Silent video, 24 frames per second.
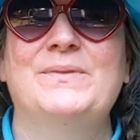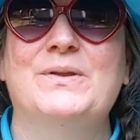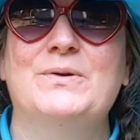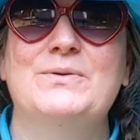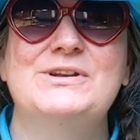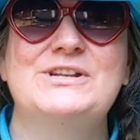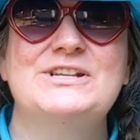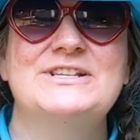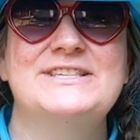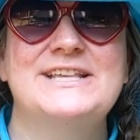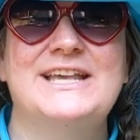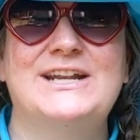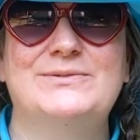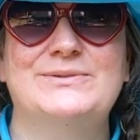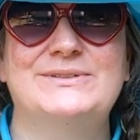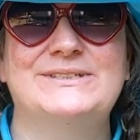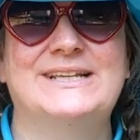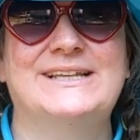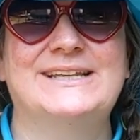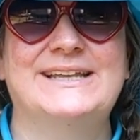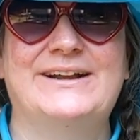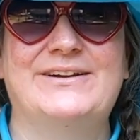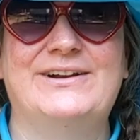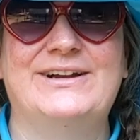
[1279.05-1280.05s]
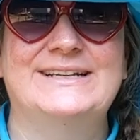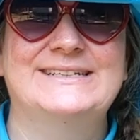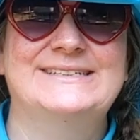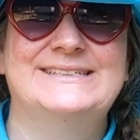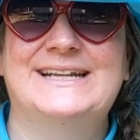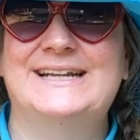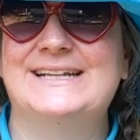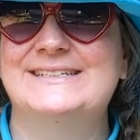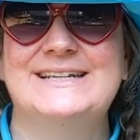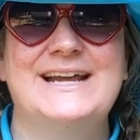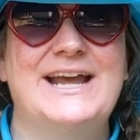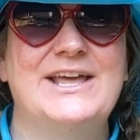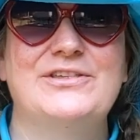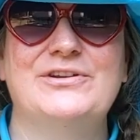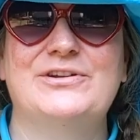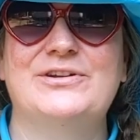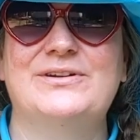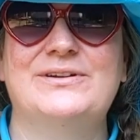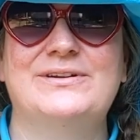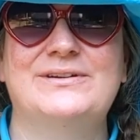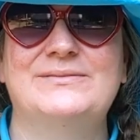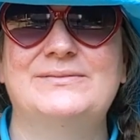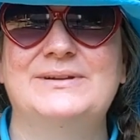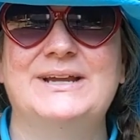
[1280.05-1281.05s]
We just thought it was hilarious that it's
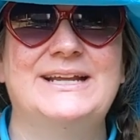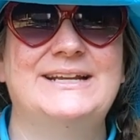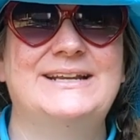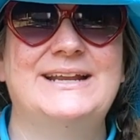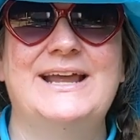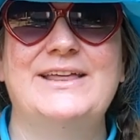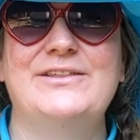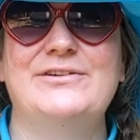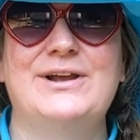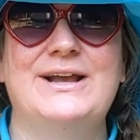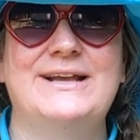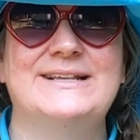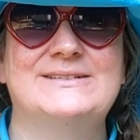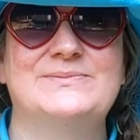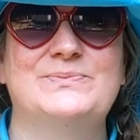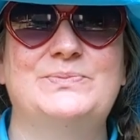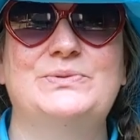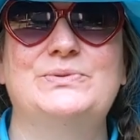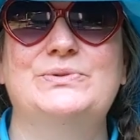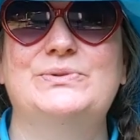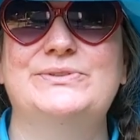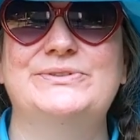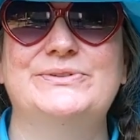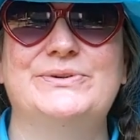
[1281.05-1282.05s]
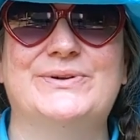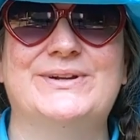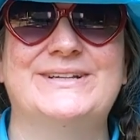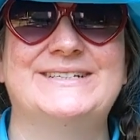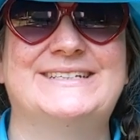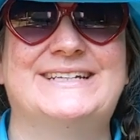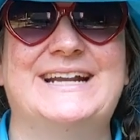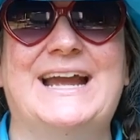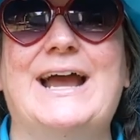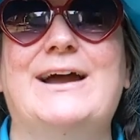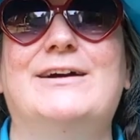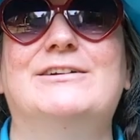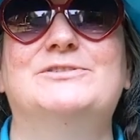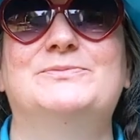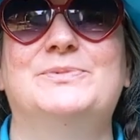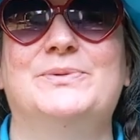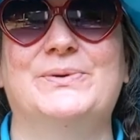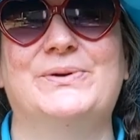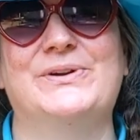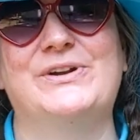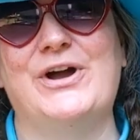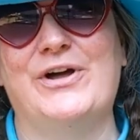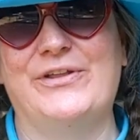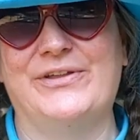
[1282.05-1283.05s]
neither it neither has a pool nor is it a house, but
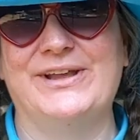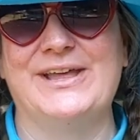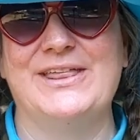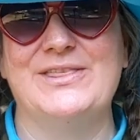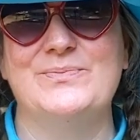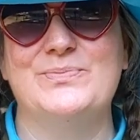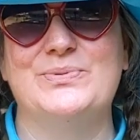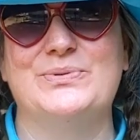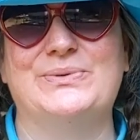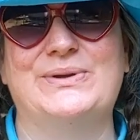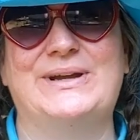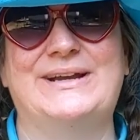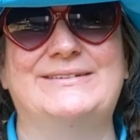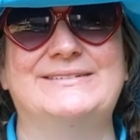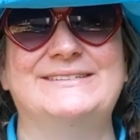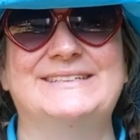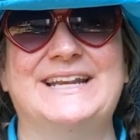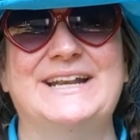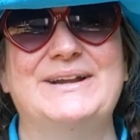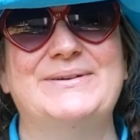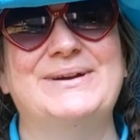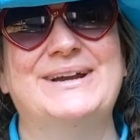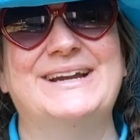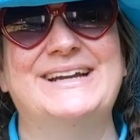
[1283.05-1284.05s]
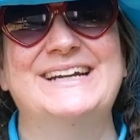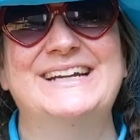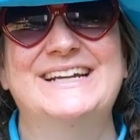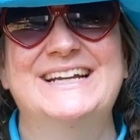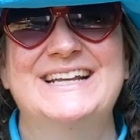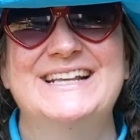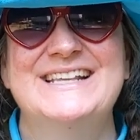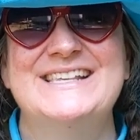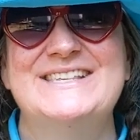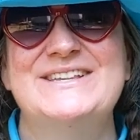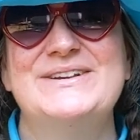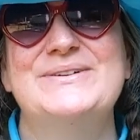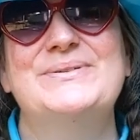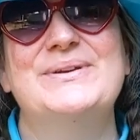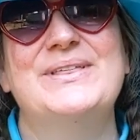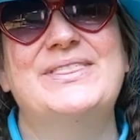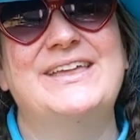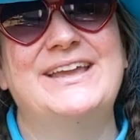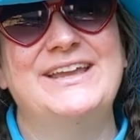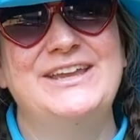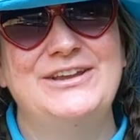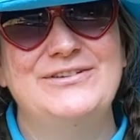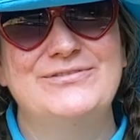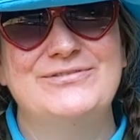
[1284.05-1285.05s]
we're calling it the pool house anyway. So
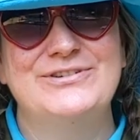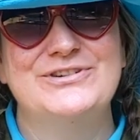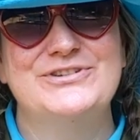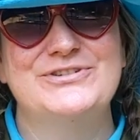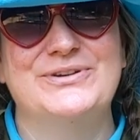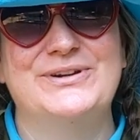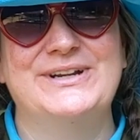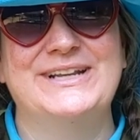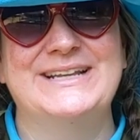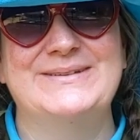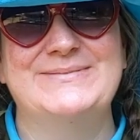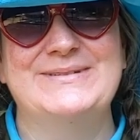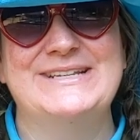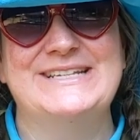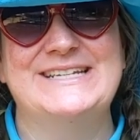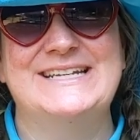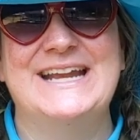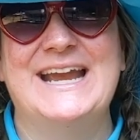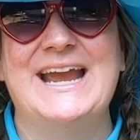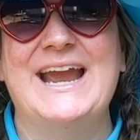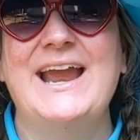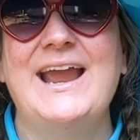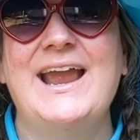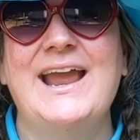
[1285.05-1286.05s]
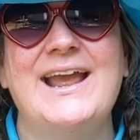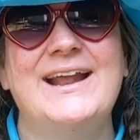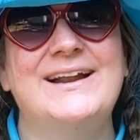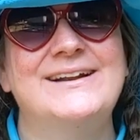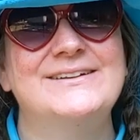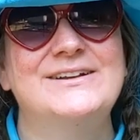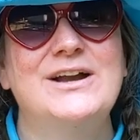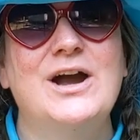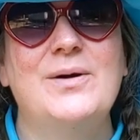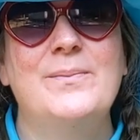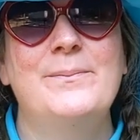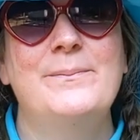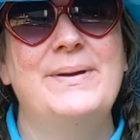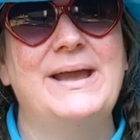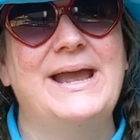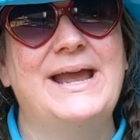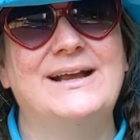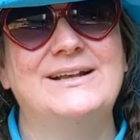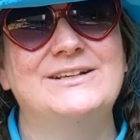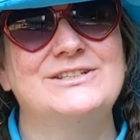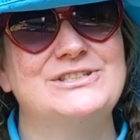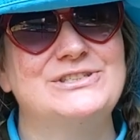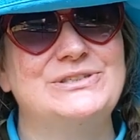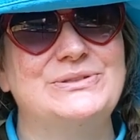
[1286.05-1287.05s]
thank you for joining me today and come
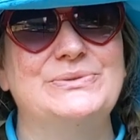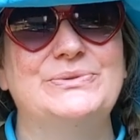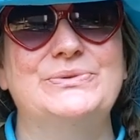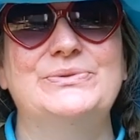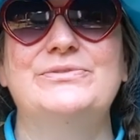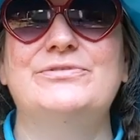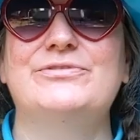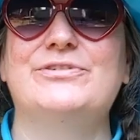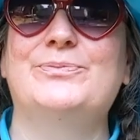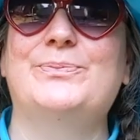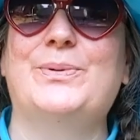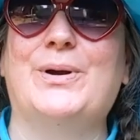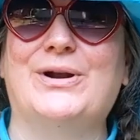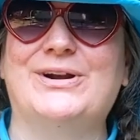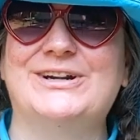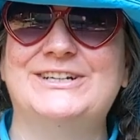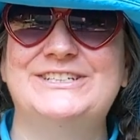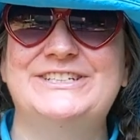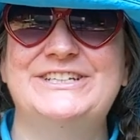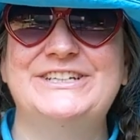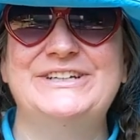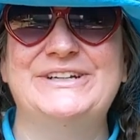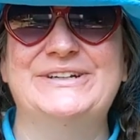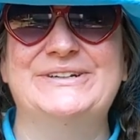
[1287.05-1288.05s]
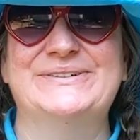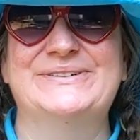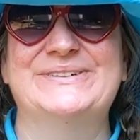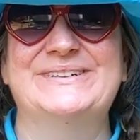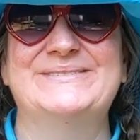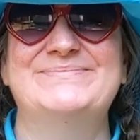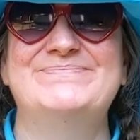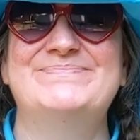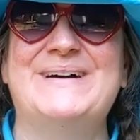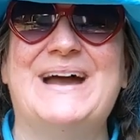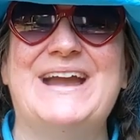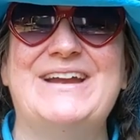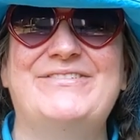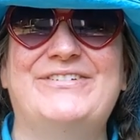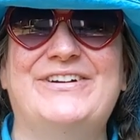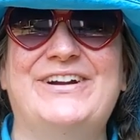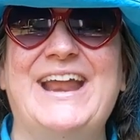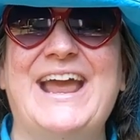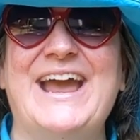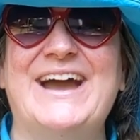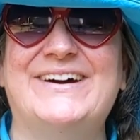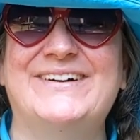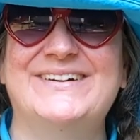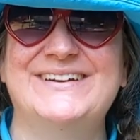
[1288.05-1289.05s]
back soon for part two. Bye for
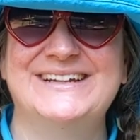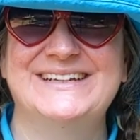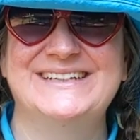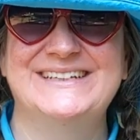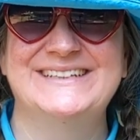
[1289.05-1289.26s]
now.